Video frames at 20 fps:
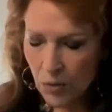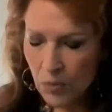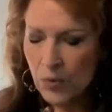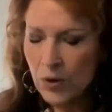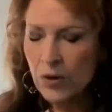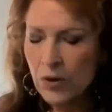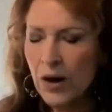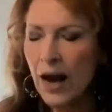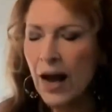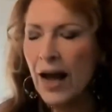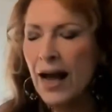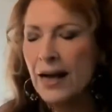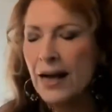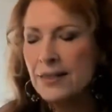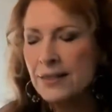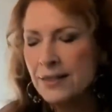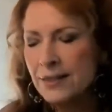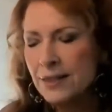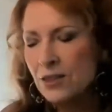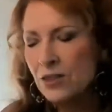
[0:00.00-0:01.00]
We're
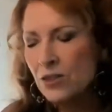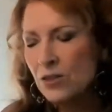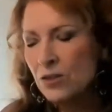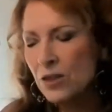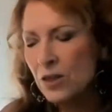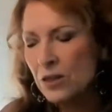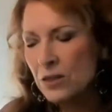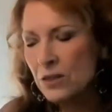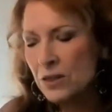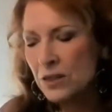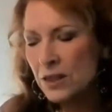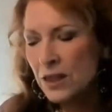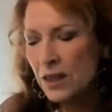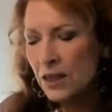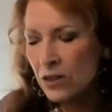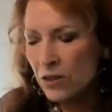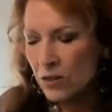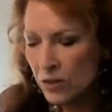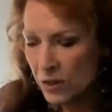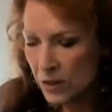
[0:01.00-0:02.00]
asking you to
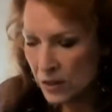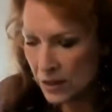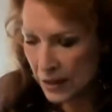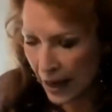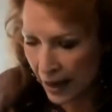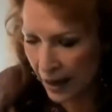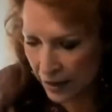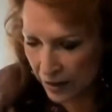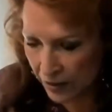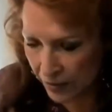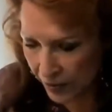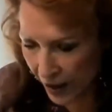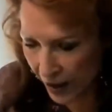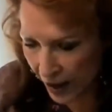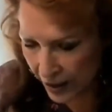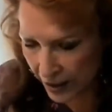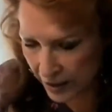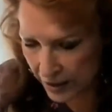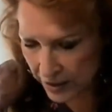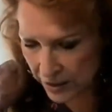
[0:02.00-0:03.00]
continue to
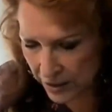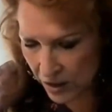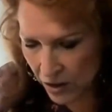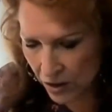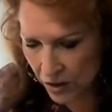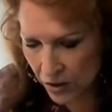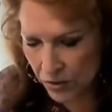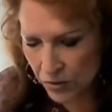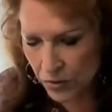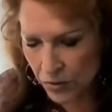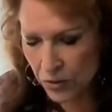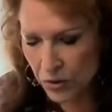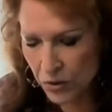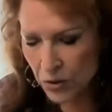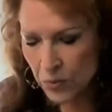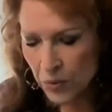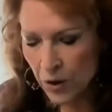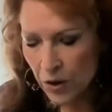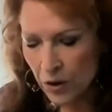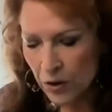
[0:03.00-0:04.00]
sanctify us through
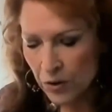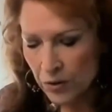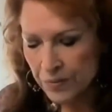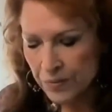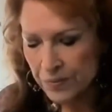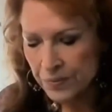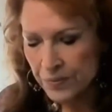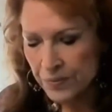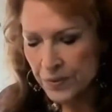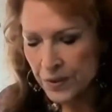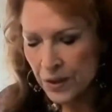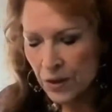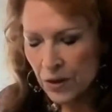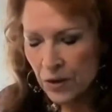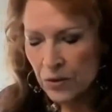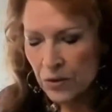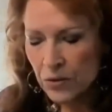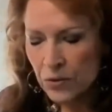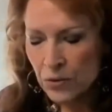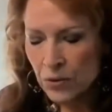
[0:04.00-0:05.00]
your word
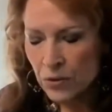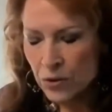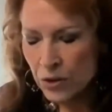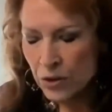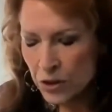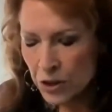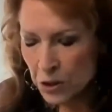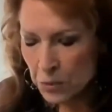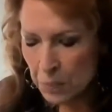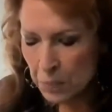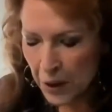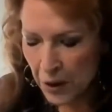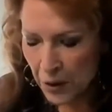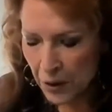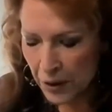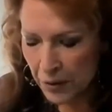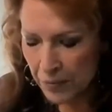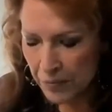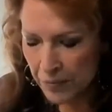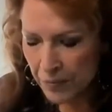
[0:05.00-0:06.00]
through your
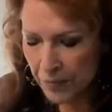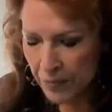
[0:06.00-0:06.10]
spirit,